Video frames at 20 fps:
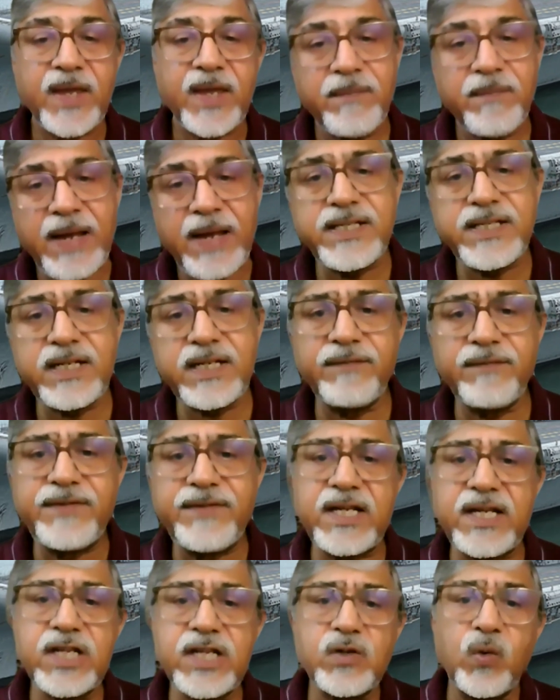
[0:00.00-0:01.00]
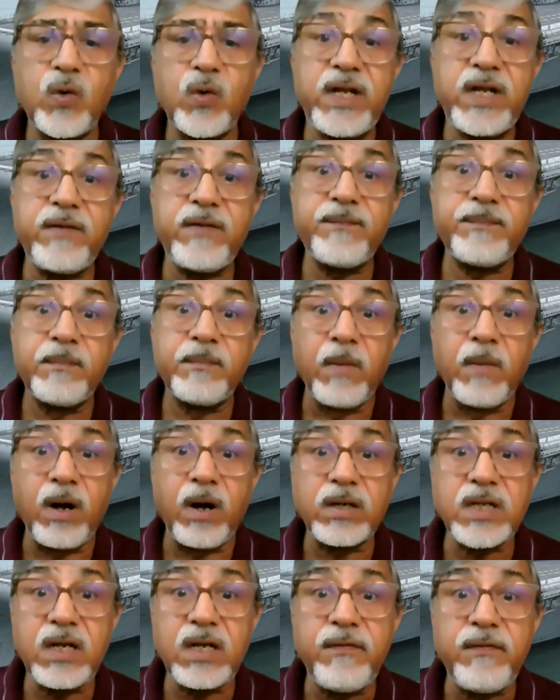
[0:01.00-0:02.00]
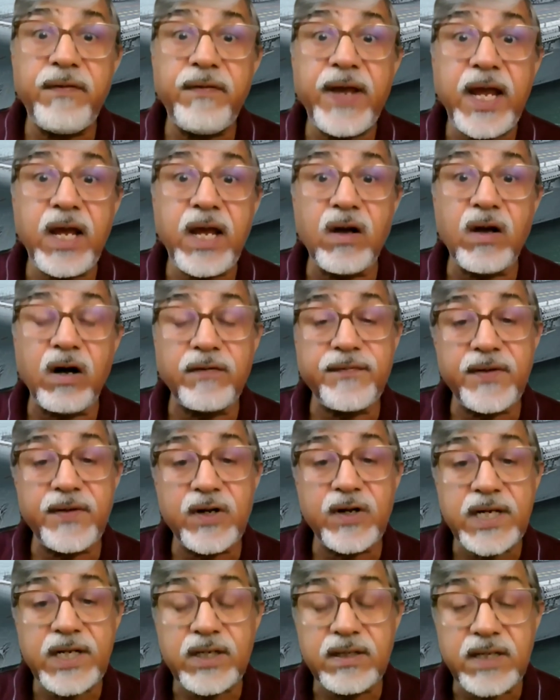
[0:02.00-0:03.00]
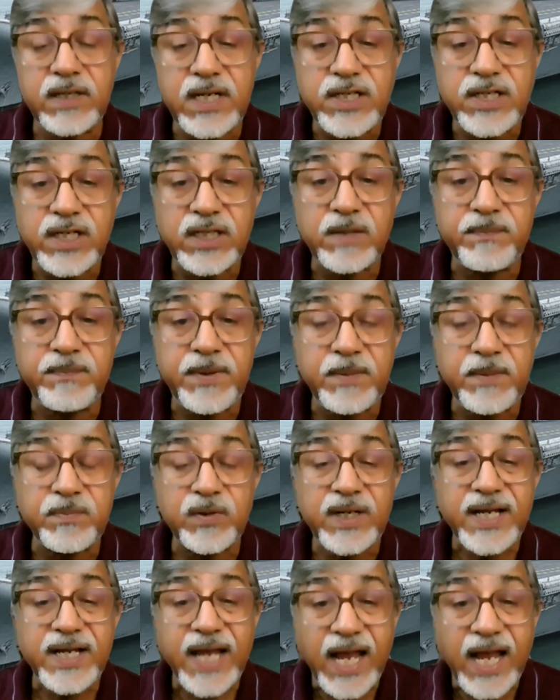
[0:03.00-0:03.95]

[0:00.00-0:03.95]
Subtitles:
Imagine if there is only model way of reaching the people.